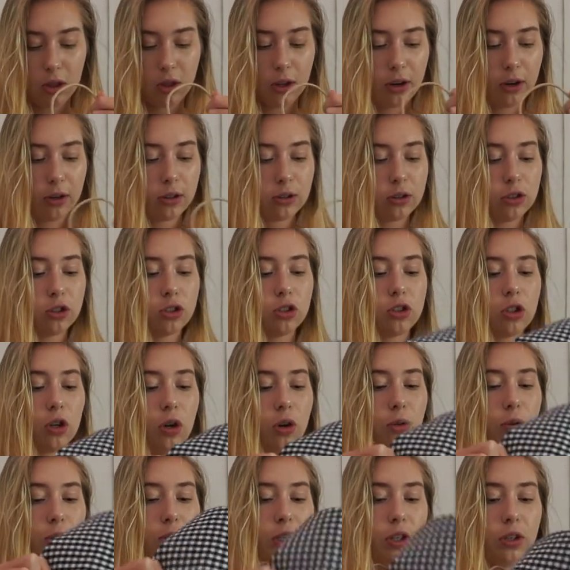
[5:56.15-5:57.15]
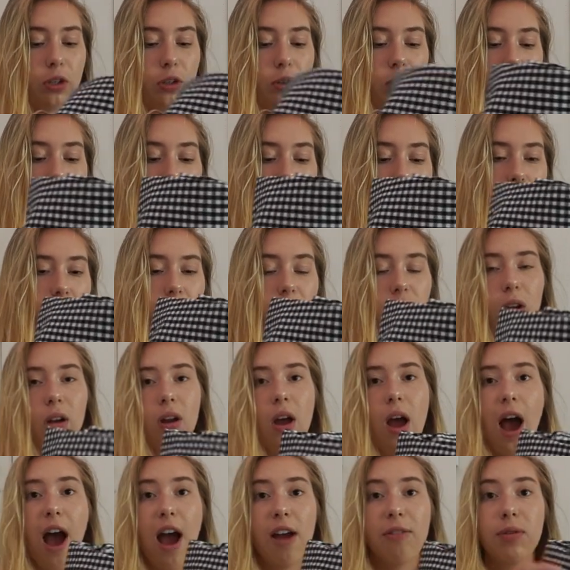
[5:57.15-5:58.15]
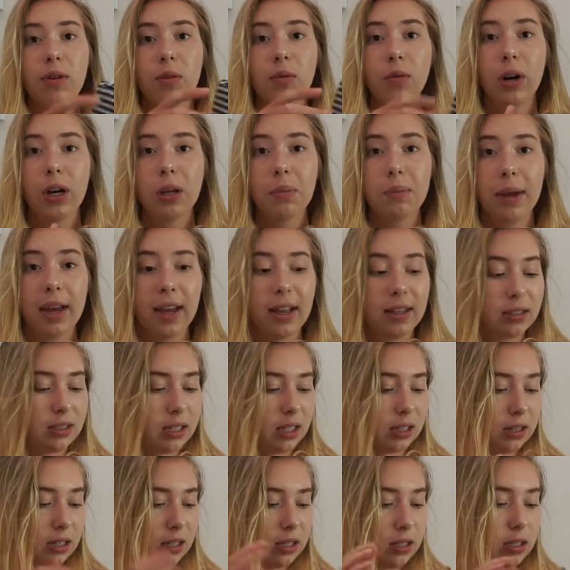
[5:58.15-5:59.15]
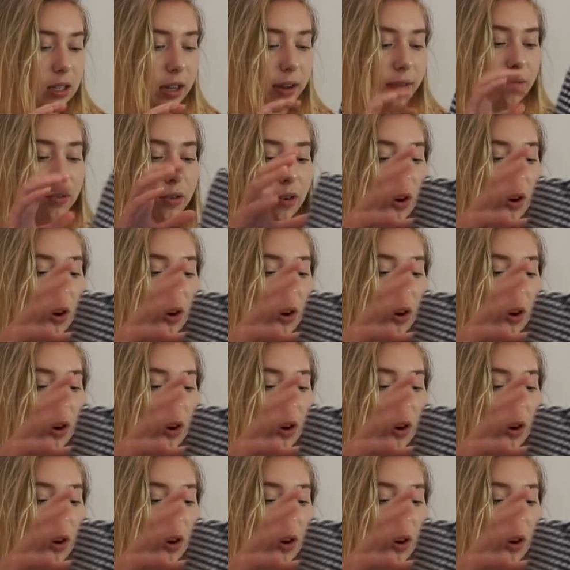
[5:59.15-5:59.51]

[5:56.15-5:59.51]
They're so cute. I've been wanting pants like this like